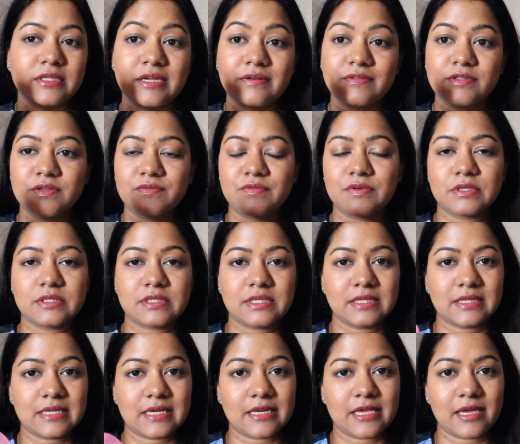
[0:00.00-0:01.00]
That was the first
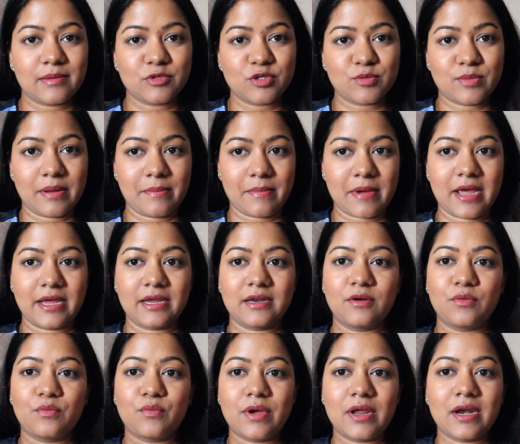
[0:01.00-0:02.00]
thing that came to my
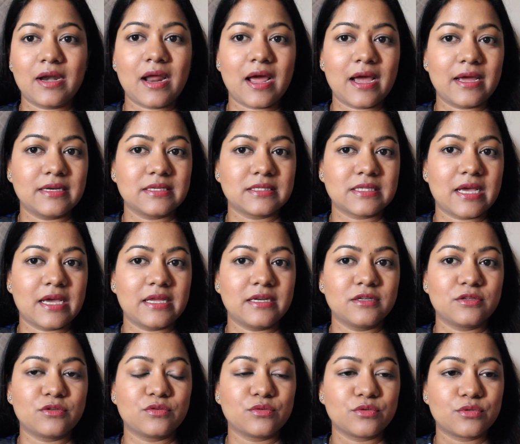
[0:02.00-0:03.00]
mind when I
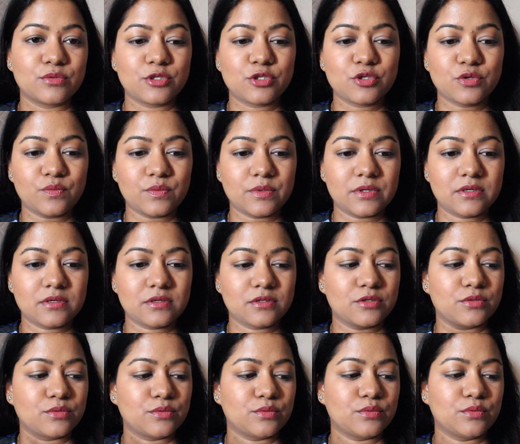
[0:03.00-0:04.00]
decided to switch over
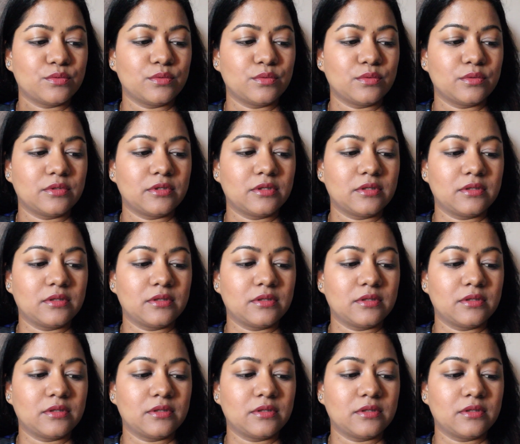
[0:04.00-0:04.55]
to